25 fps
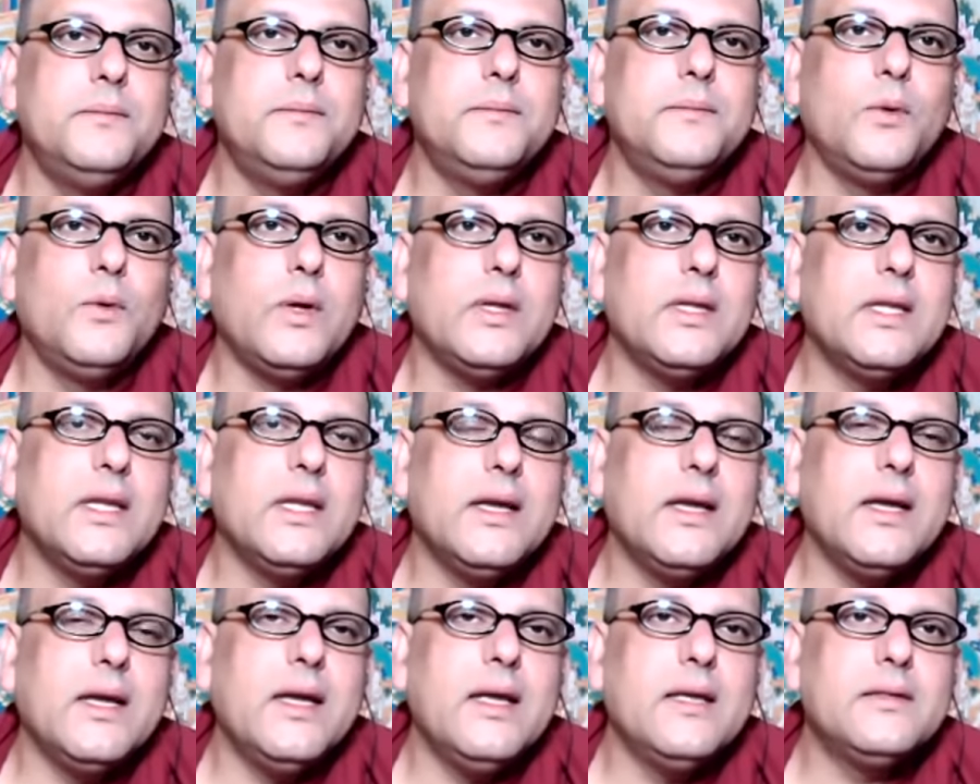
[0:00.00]
one
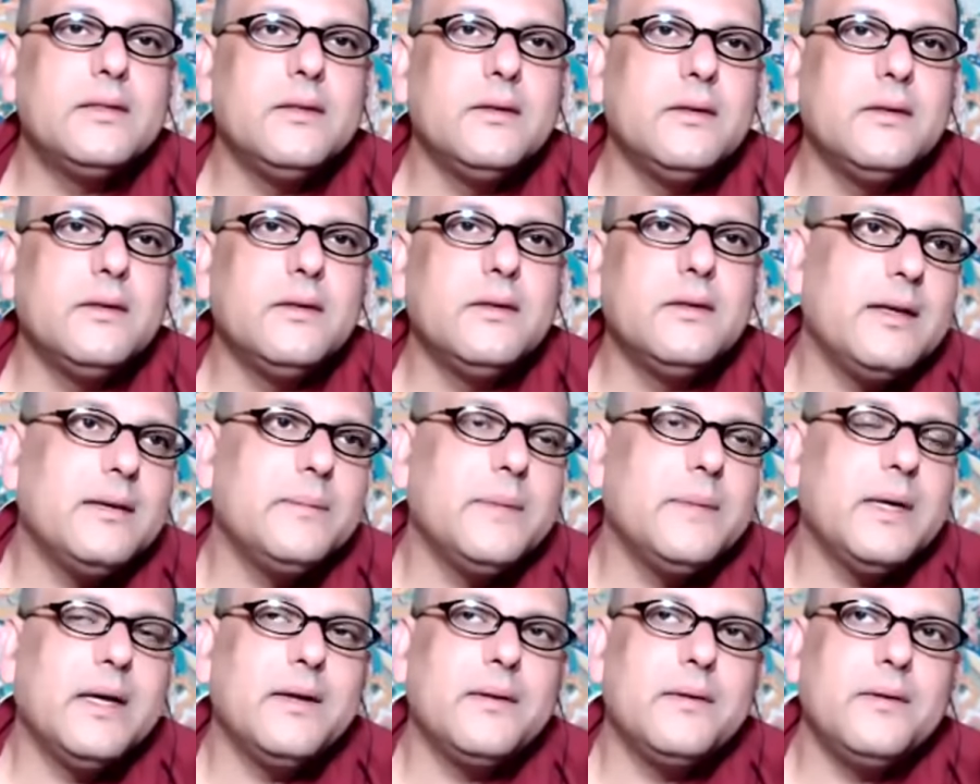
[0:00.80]
thing is to think
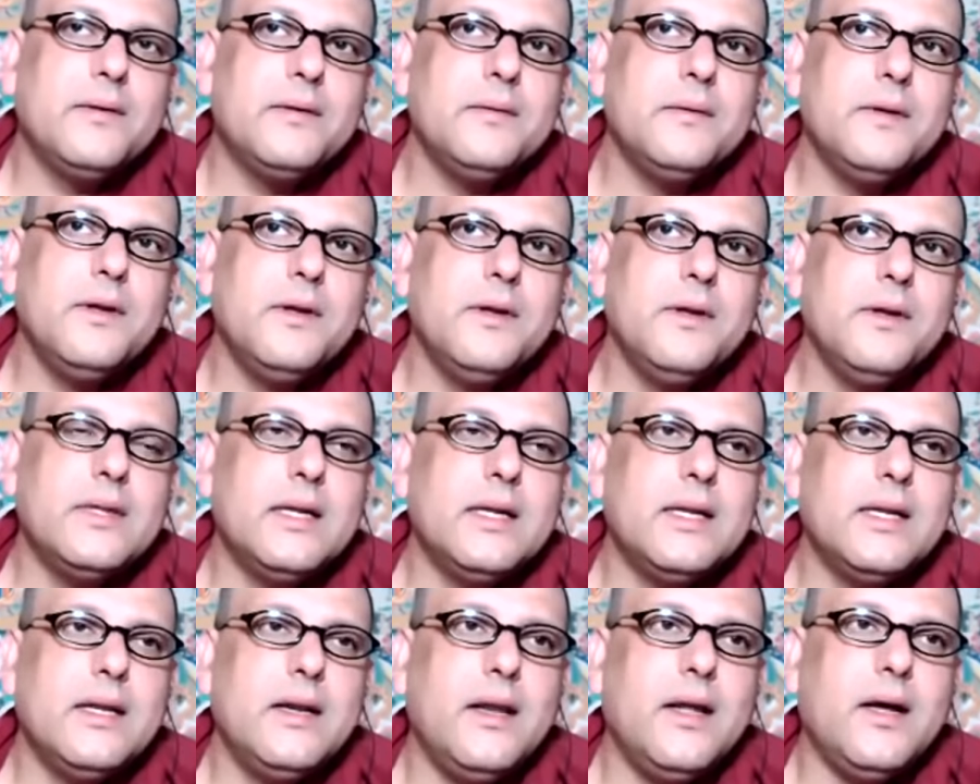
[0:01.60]
about, you know,
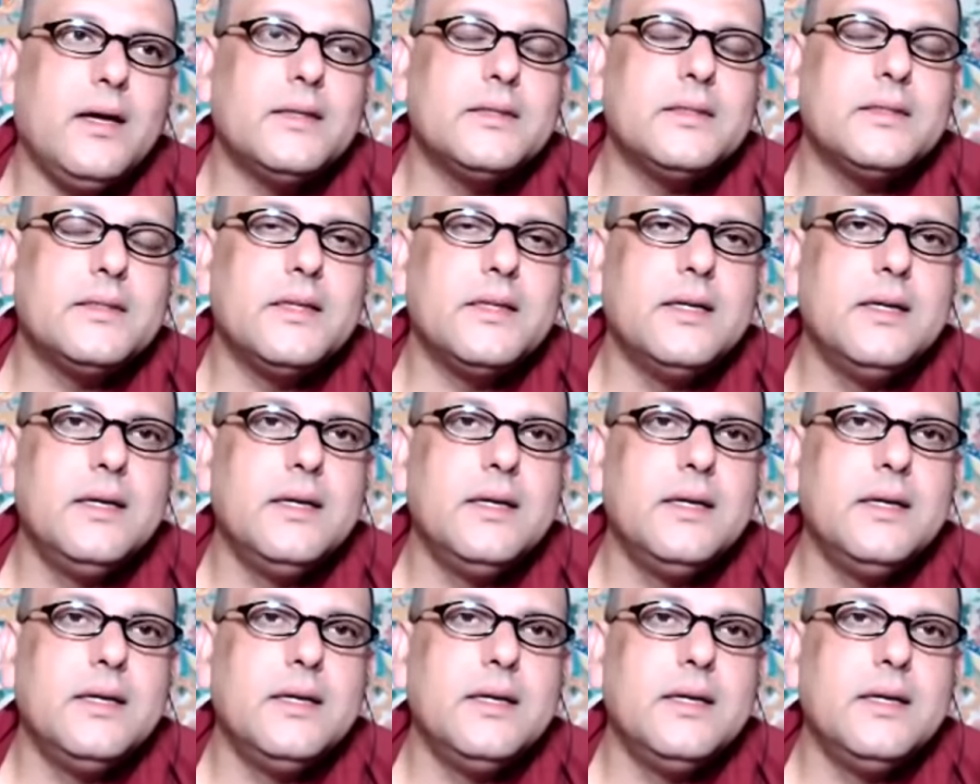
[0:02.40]
that in last